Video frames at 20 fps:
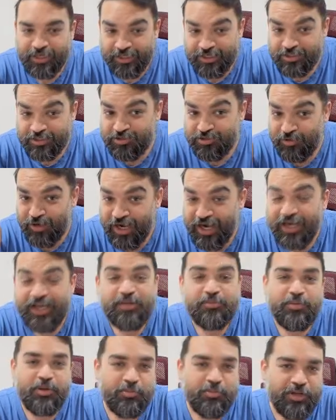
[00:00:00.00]
So adding
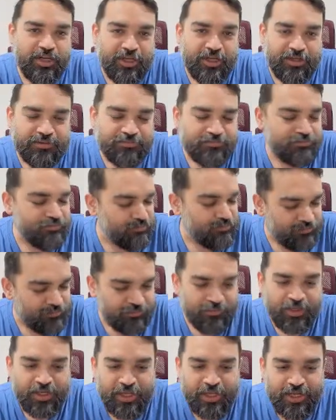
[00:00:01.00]
memory
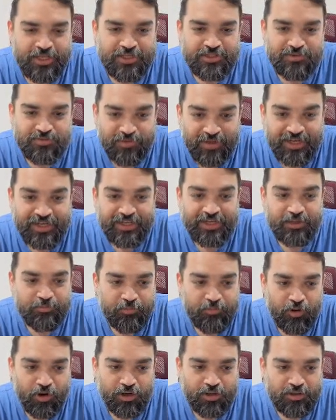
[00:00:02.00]
is very
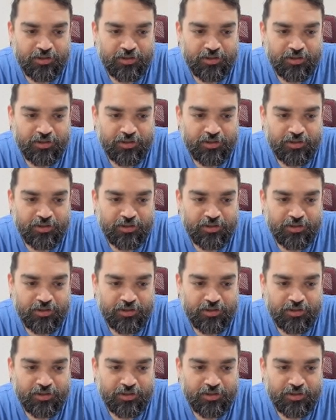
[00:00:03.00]
important